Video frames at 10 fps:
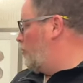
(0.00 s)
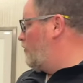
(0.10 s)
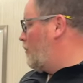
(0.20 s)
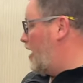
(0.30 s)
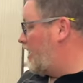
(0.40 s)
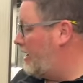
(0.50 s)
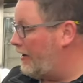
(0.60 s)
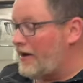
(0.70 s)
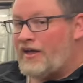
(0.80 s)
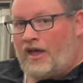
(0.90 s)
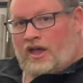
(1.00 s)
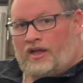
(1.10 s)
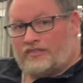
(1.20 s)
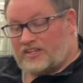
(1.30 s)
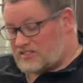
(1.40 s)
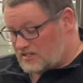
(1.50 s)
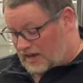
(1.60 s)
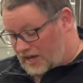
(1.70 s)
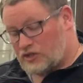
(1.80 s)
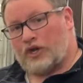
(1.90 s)
moving back here, this is a
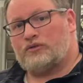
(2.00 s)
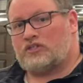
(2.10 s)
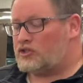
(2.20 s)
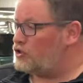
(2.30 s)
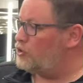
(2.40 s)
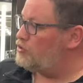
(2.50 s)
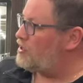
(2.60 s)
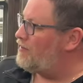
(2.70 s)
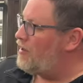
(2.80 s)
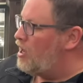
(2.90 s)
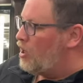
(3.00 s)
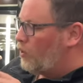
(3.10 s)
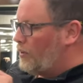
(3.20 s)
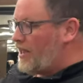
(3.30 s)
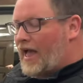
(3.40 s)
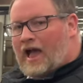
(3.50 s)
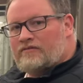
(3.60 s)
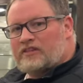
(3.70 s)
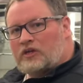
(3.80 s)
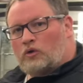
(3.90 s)
Hitch House exclusive we
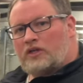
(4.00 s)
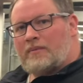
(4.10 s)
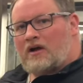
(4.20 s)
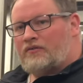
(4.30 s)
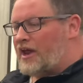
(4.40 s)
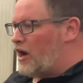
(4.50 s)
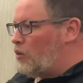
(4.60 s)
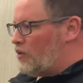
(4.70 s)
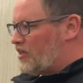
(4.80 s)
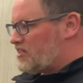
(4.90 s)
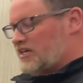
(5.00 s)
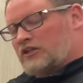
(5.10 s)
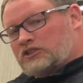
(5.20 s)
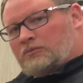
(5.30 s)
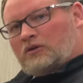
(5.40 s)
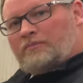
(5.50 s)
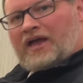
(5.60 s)
have the only Mountain Aire with a tiltable